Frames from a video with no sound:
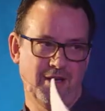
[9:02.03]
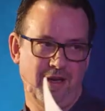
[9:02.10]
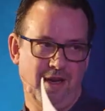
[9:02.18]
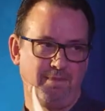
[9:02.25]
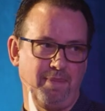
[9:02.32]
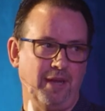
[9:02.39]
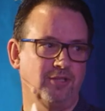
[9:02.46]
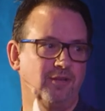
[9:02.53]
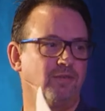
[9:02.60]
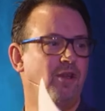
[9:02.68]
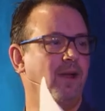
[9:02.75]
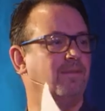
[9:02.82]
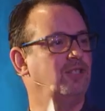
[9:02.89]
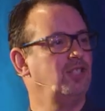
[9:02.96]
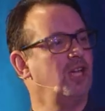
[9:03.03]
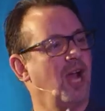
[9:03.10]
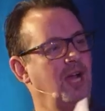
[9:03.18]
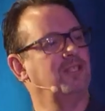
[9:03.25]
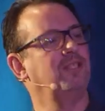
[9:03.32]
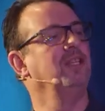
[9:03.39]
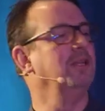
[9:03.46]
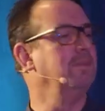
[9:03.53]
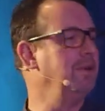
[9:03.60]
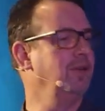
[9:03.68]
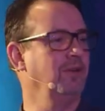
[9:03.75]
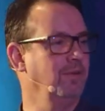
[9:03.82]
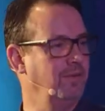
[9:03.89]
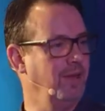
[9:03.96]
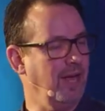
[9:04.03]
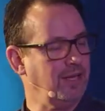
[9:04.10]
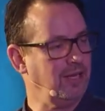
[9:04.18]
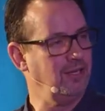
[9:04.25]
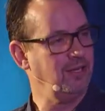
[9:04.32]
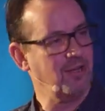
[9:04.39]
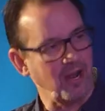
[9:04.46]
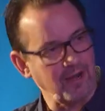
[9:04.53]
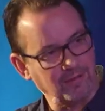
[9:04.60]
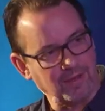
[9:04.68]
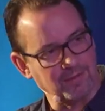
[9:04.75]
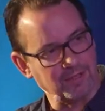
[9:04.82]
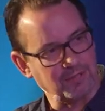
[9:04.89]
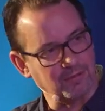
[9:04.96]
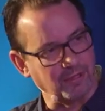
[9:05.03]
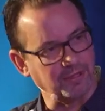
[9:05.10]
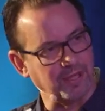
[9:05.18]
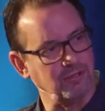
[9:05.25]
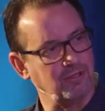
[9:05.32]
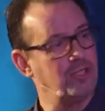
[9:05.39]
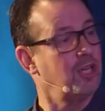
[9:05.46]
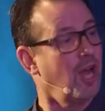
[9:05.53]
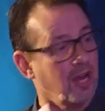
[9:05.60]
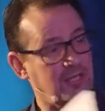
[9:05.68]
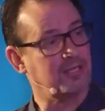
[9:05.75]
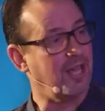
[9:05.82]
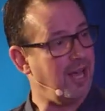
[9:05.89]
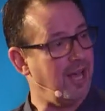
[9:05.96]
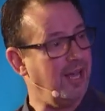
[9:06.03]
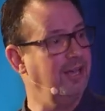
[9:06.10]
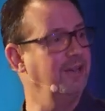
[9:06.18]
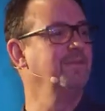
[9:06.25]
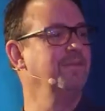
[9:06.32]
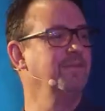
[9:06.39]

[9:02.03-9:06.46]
a bunch of kind of chunks in the middle of that. Could you kind of give us what those chunks are?